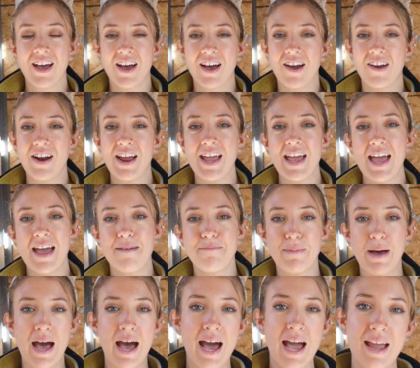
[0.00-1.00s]
All right, and
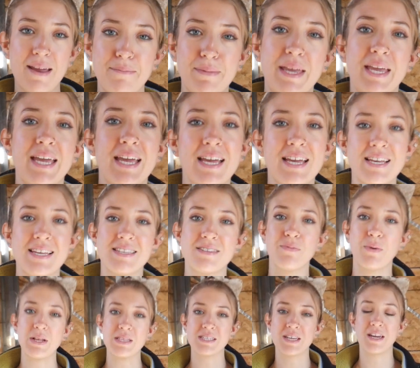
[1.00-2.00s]
behind me is
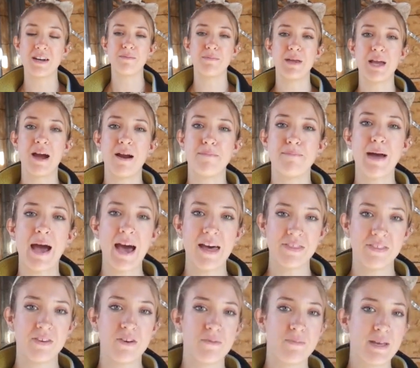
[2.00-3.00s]
what's gonna be our
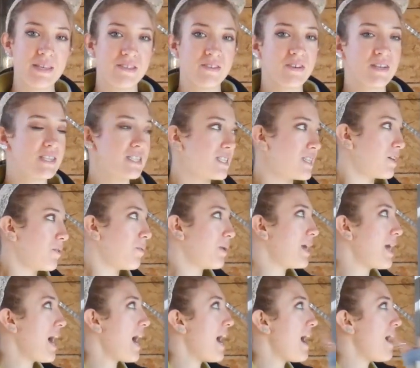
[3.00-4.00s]
bathroom. As you can see, we
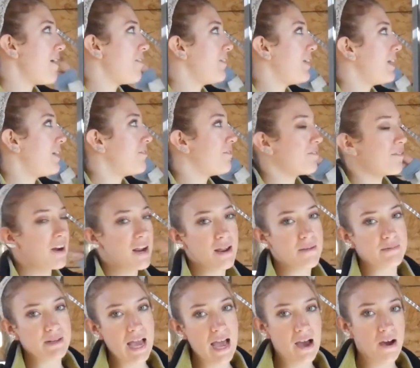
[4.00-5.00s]
have it
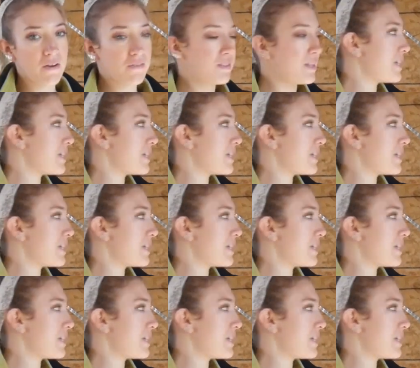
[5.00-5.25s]
framed out.